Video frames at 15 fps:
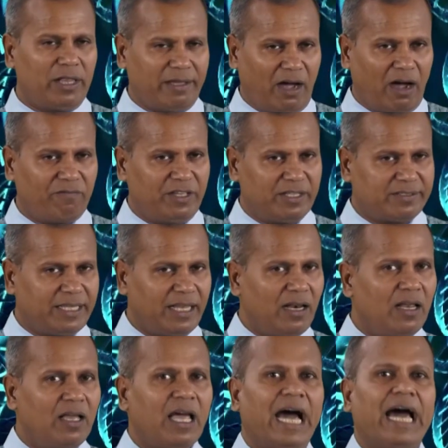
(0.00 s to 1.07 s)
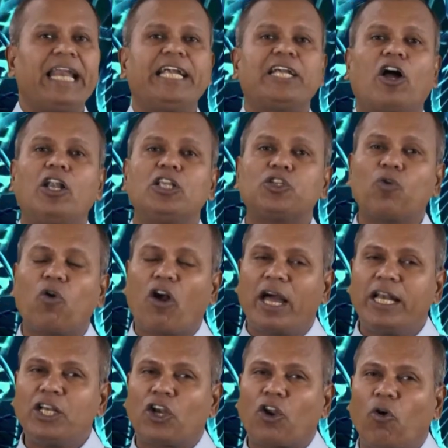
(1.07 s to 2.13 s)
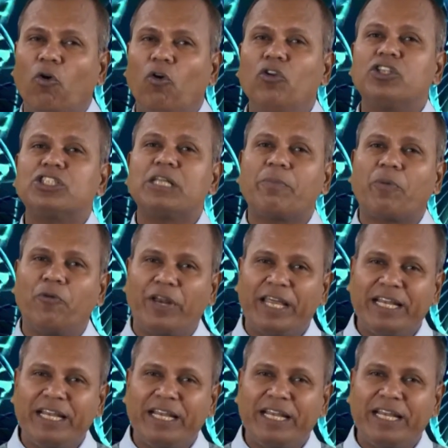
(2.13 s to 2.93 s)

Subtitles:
of the cell and it also controls the protein